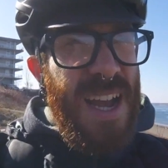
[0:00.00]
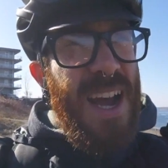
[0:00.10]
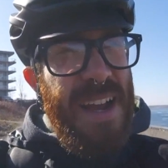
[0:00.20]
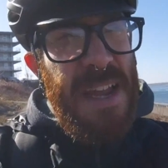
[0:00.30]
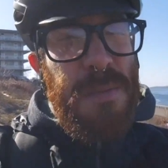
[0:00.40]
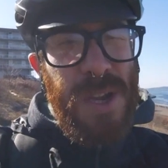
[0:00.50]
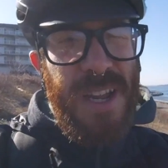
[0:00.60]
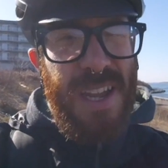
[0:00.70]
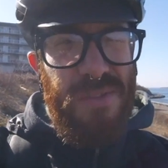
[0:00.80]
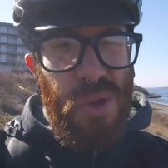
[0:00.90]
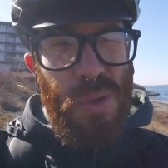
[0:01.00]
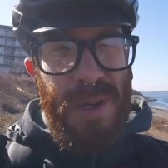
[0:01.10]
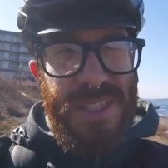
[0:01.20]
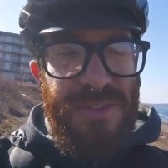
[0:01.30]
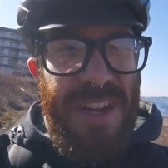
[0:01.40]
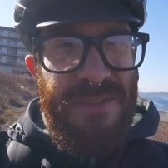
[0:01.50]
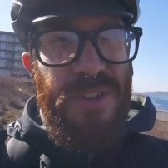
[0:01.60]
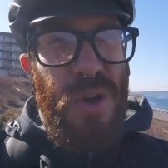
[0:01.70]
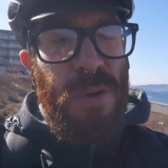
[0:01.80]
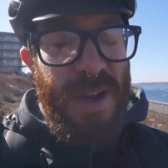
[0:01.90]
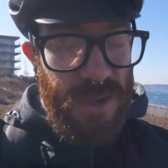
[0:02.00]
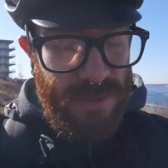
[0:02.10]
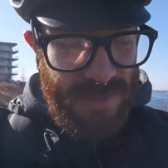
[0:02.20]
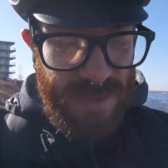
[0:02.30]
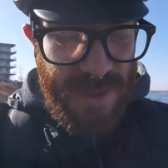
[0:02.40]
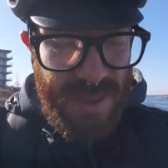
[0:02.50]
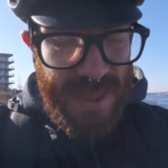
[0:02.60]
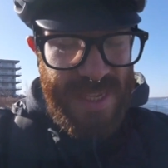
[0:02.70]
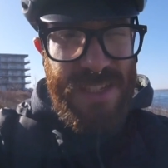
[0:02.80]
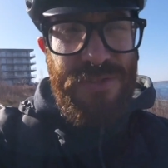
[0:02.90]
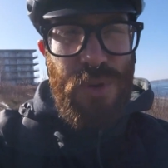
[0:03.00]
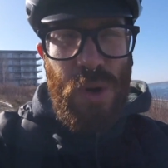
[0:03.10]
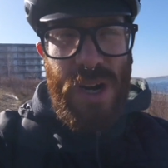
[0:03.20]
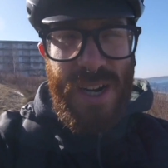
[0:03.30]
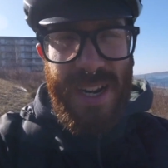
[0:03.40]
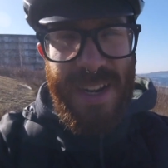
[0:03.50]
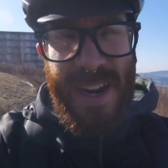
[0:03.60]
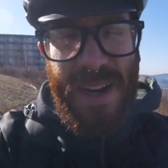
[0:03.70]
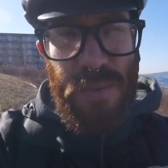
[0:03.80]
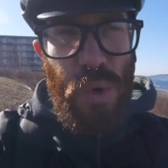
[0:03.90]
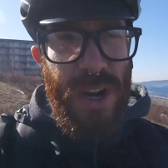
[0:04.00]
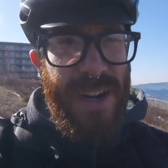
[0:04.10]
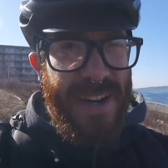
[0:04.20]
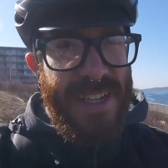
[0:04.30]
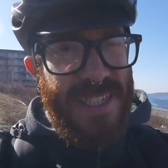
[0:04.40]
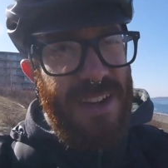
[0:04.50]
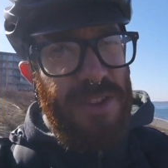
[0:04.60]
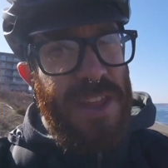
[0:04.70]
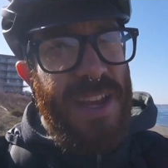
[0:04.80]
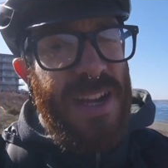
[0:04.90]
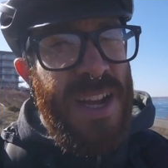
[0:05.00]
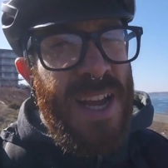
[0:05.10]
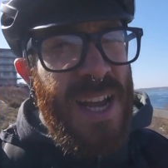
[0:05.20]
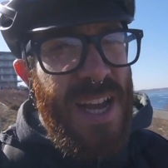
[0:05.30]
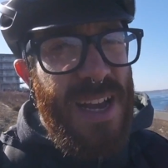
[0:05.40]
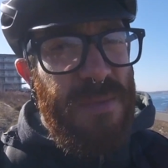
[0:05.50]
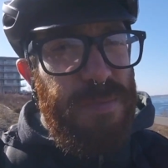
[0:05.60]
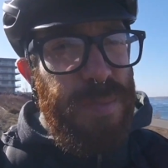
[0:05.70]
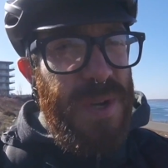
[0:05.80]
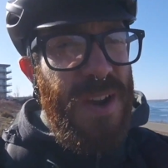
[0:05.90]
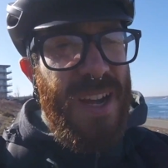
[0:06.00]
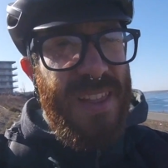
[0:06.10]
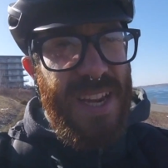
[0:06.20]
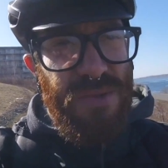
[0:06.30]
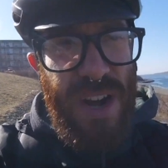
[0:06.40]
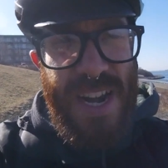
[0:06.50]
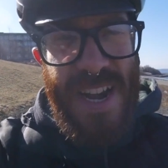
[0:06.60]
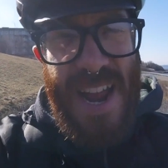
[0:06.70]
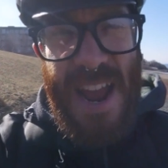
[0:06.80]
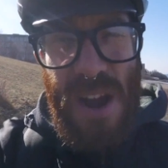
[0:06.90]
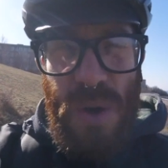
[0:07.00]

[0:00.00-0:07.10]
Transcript: I am going to give you a bunch of info about this fork and, and what it is and everything, uh, but not like right now,